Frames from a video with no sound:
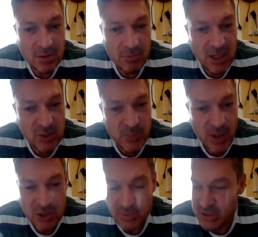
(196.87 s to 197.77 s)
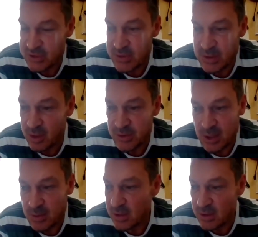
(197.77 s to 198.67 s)
Where I spoke to my sister in
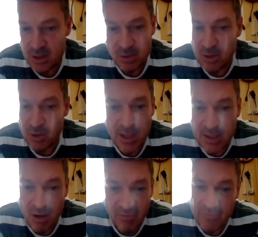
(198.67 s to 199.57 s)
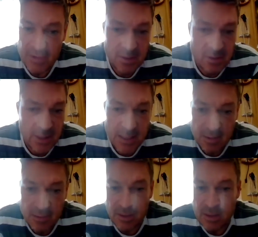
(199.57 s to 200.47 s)
Nottingham and said, you couldn't go and get a coffee, you couldn't get
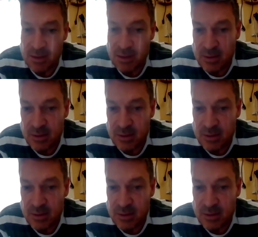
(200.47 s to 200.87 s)
anything in England.